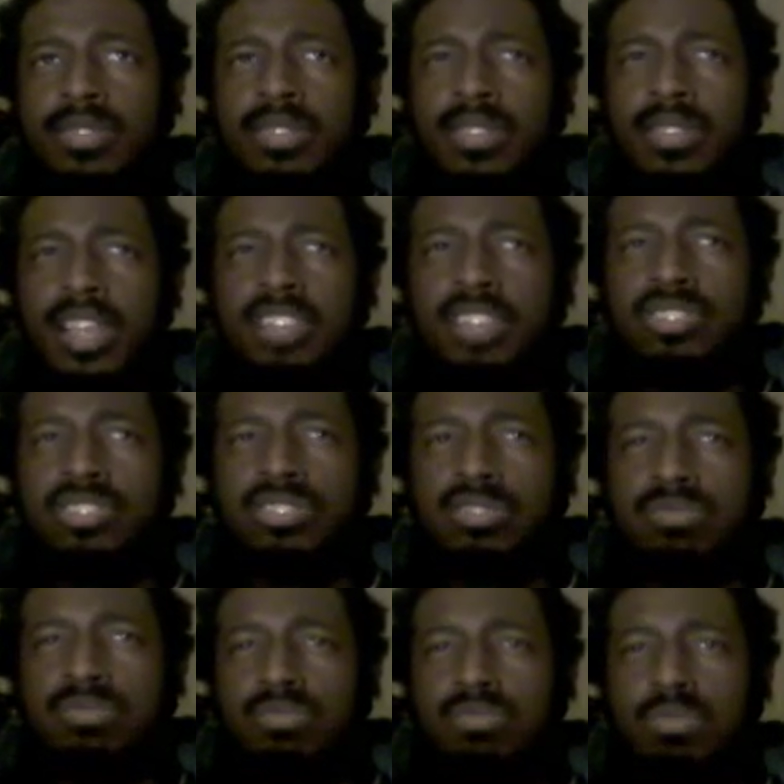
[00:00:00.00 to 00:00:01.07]
Like just,
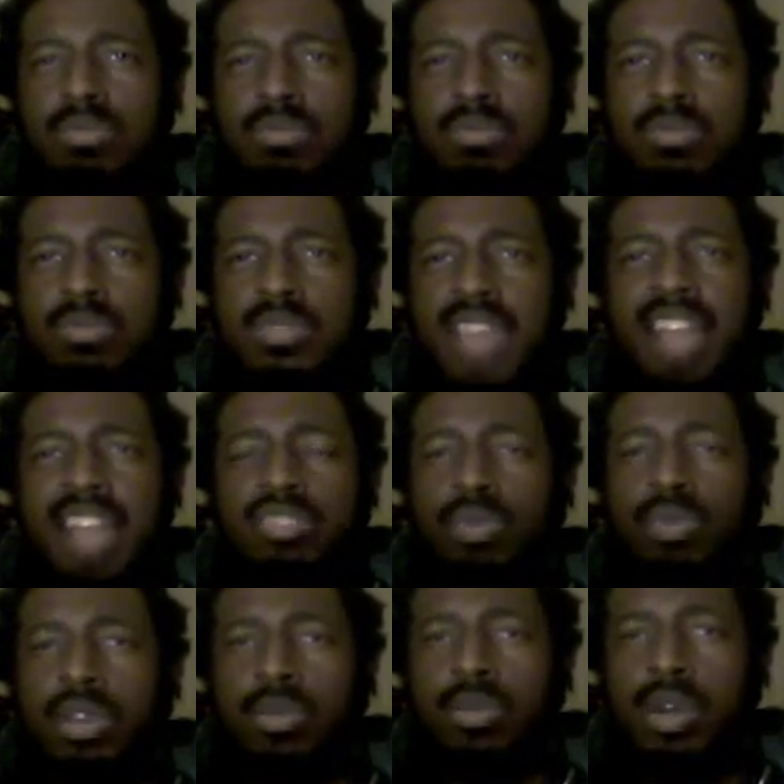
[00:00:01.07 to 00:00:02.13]
that's
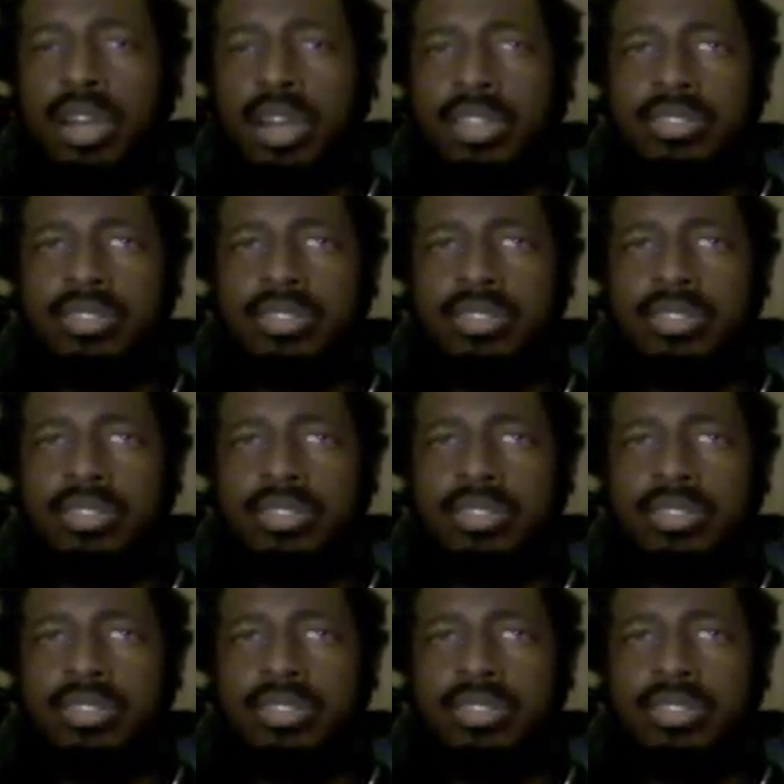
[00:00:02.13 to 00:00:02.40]
what it was.